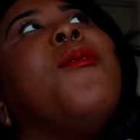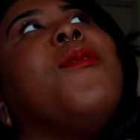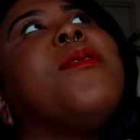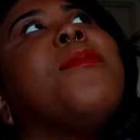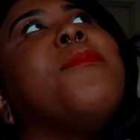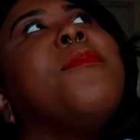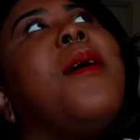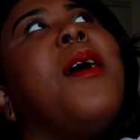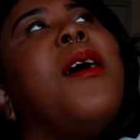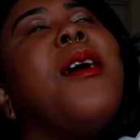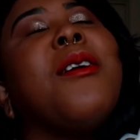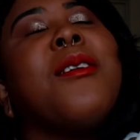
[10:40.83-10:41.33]
with
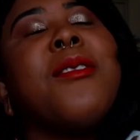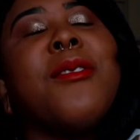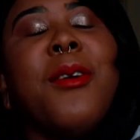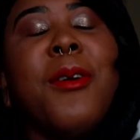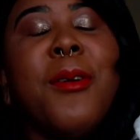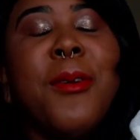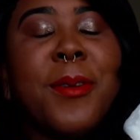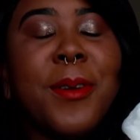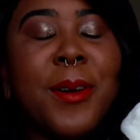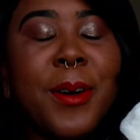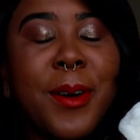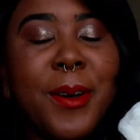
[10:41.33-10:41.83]
some hot
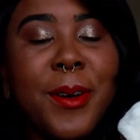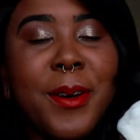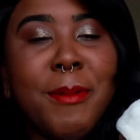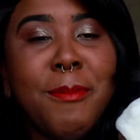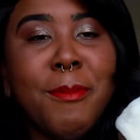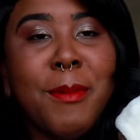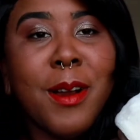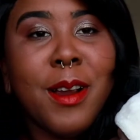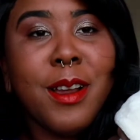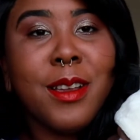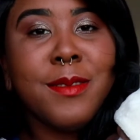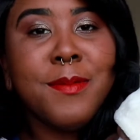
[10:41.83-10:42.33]
cocoa
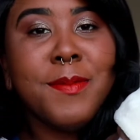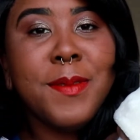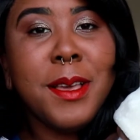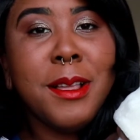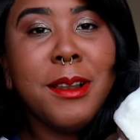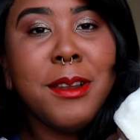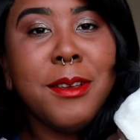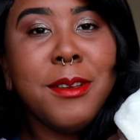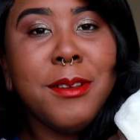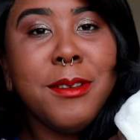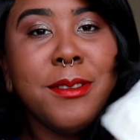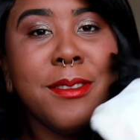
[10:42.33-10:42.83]
and
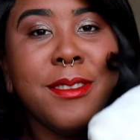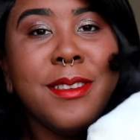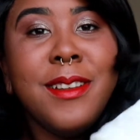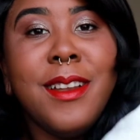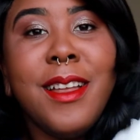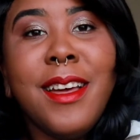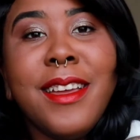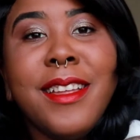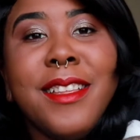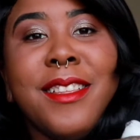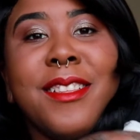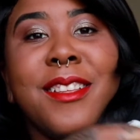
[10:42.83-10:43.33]
marshmallows. You
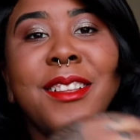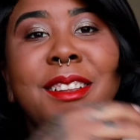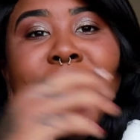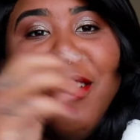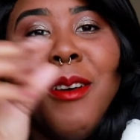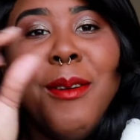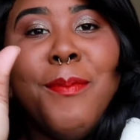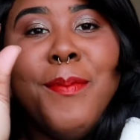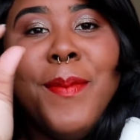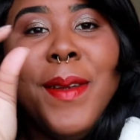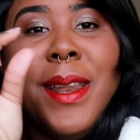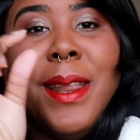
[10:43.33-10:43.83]
like the
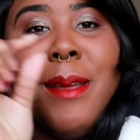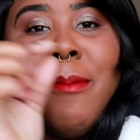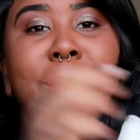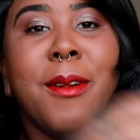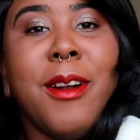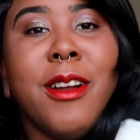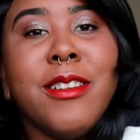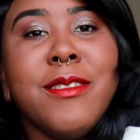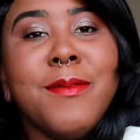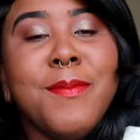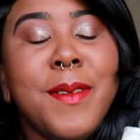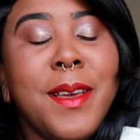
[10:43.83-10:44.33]
little mini
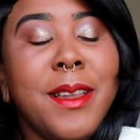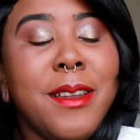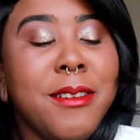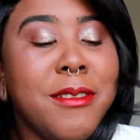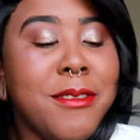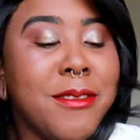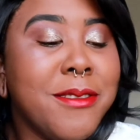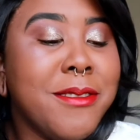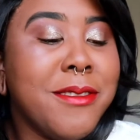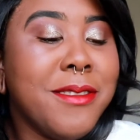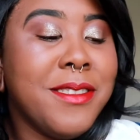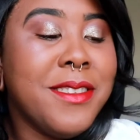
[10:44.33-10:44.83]

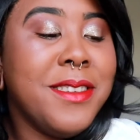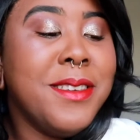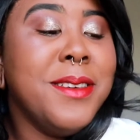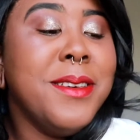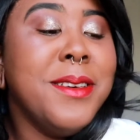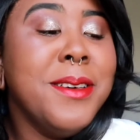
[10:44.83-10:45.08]
marshmallows?